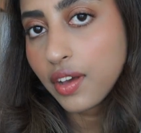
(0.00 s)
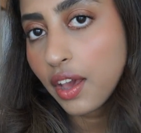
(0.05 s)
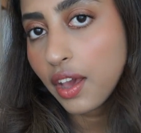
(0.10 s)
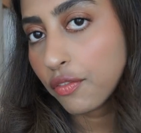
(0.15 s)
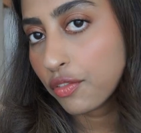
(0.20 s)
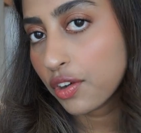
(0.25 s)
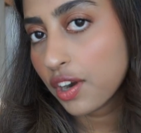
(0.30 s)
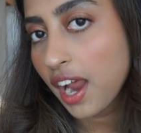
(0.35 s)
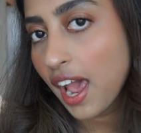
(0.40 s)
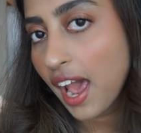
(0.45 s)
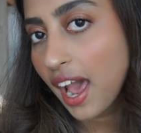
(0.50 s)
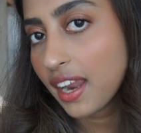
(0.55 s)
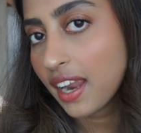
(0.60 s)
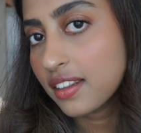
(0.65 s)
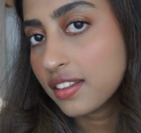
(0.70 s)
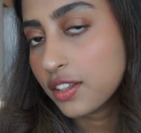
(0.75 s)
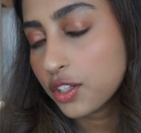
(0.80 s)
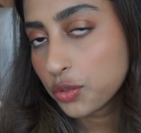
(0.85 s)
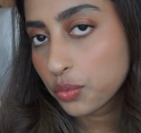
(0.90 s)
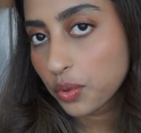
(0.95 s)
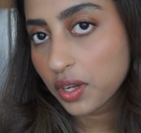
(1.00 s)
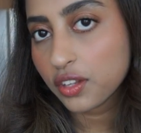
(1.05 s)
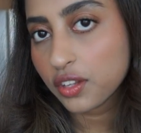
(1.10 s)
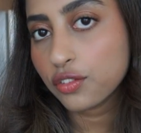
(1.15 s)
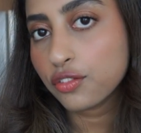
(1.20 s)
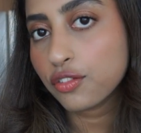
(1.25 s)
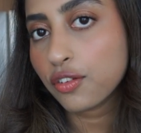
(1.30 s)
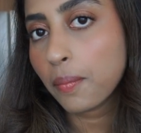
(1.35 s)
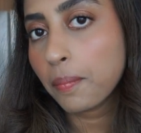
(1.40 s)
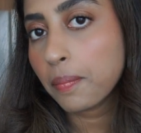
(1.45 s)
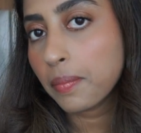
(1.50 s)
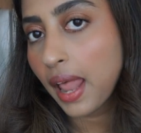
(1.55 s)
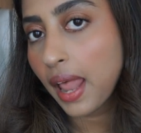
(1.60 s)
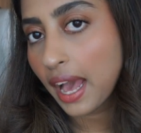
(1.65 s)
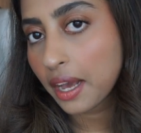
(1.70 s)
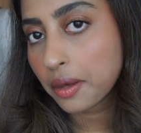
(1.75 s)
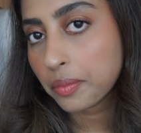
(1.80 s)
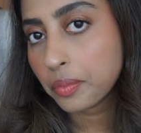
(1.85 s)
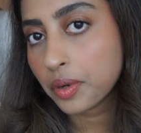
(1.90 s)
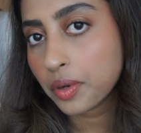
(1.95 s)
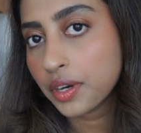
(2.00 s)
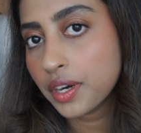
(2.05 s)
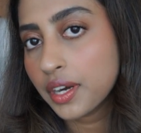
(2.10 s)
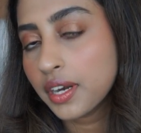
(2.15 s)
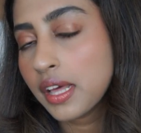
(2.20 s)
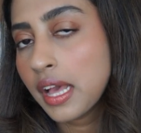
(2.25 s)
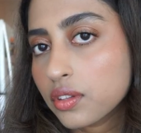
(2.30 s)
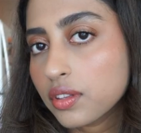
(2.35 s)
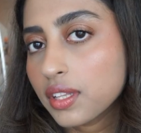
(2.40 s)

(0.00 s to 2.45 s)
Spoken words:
ever had. This one is from Blackbird.